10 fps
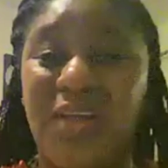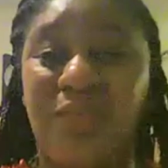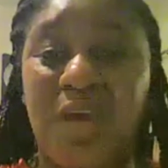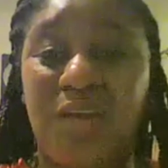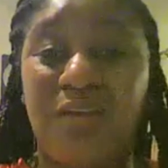
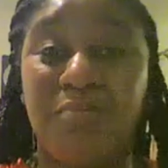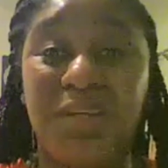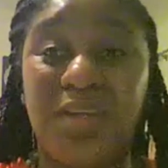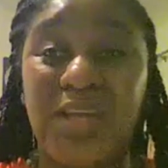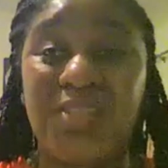that the minute
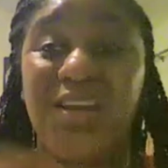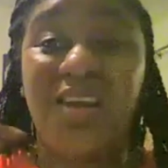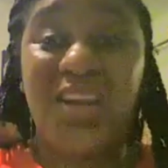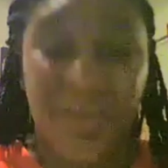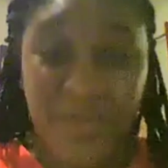that you
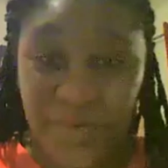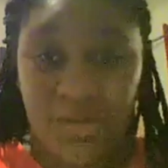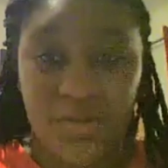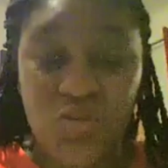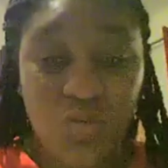live
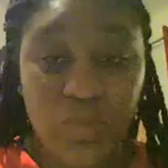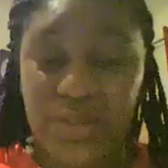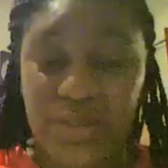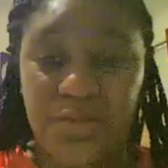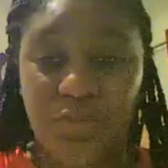through
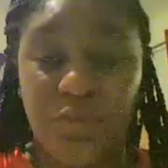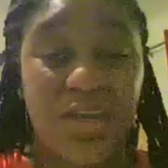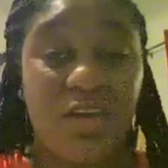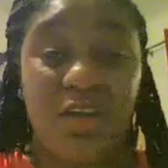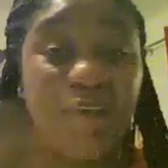it, whether
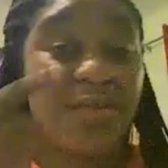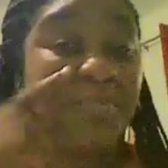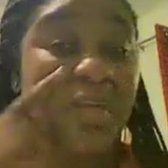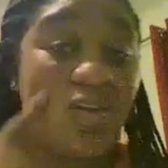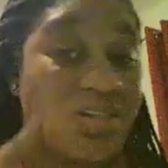you get the
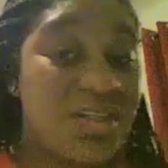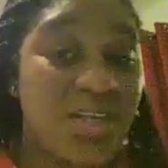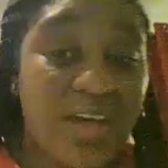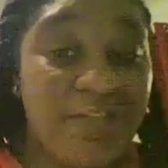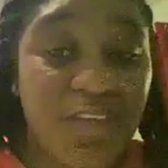big cut in
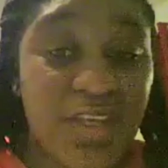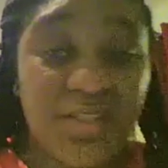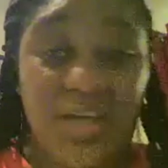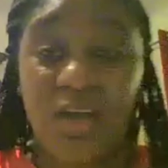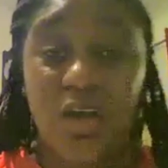your face
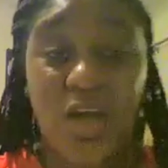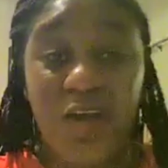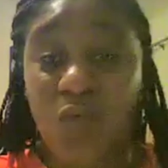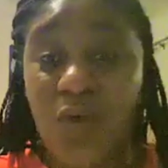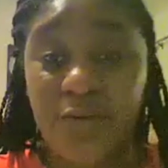or you have
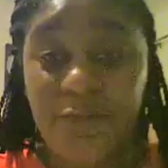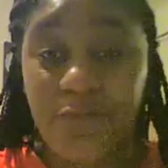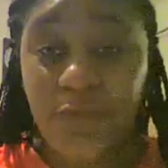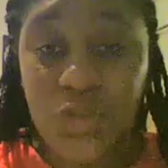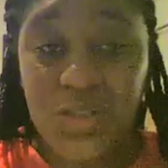one
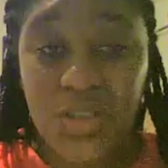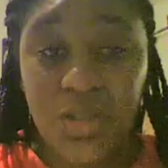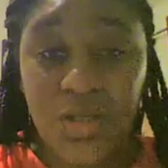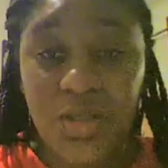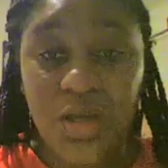foot
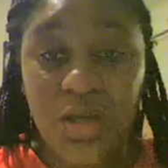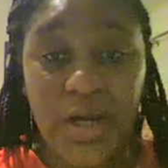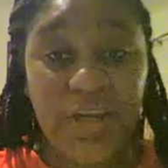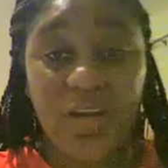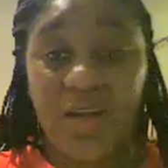or
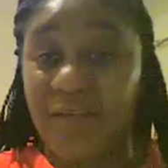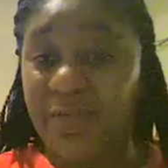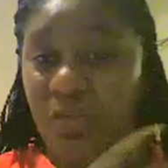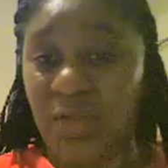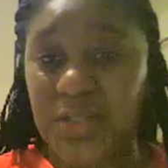you don't have
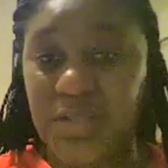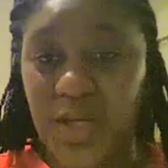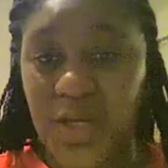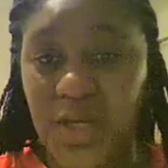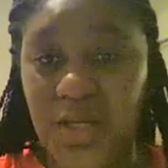none at
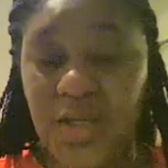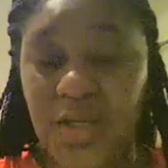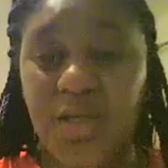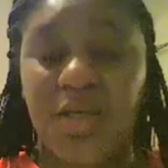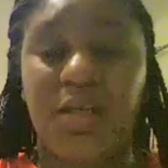all,
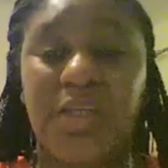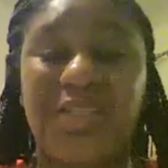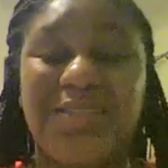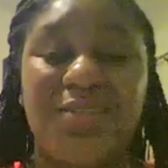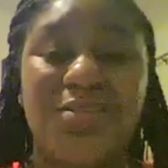it
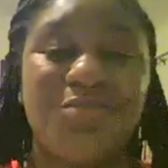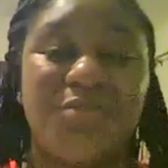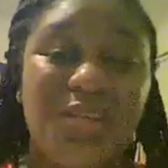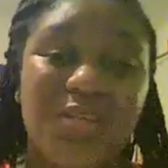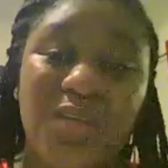is
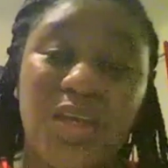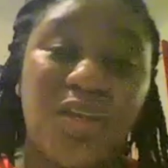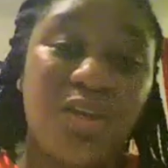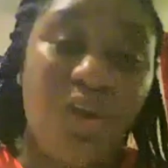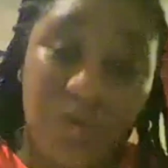reason
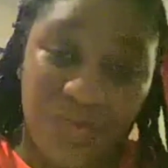enough